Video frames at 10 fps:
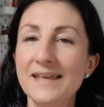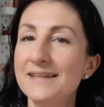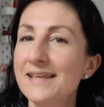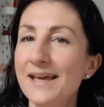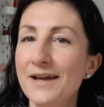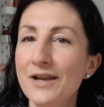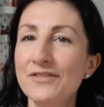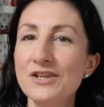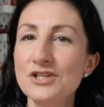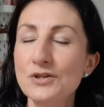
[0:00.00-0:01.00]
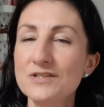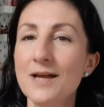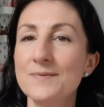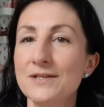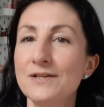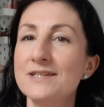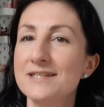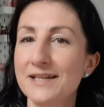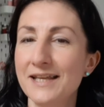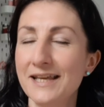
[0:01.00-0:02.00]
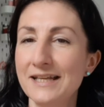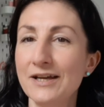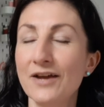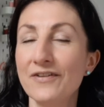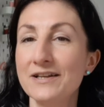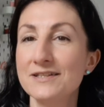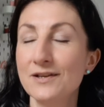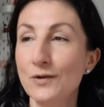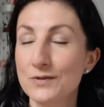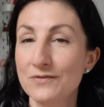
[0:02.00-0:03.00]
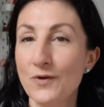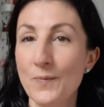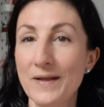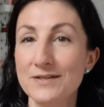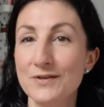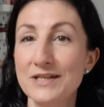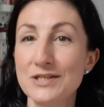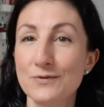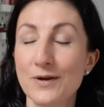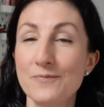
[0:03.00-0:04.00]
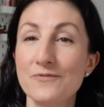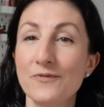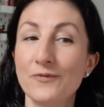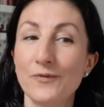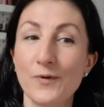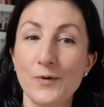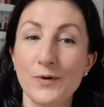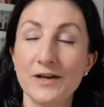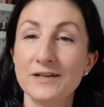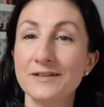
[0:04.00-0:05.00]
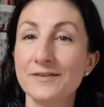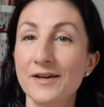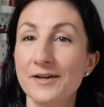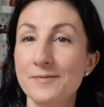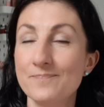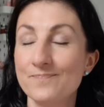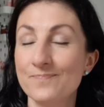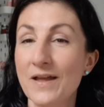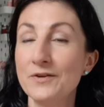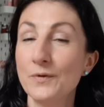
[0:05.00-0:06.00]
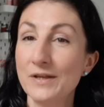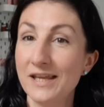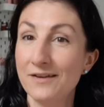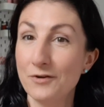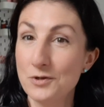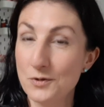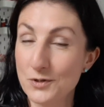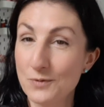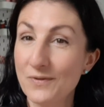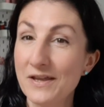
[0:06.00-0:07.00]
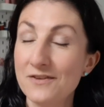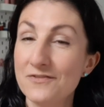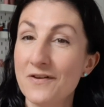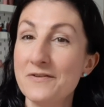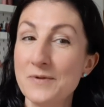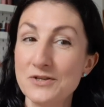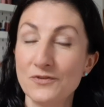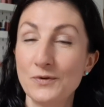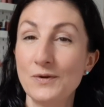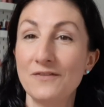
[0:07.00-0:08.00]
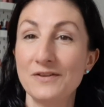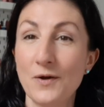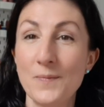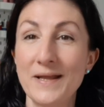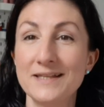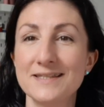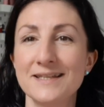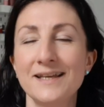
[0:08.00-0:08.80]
Yeah, and I think she looks absolutely stunning in it. I've had lots of comments on Instagram for her and on here on YouTube. Thank you very much for your lovely comments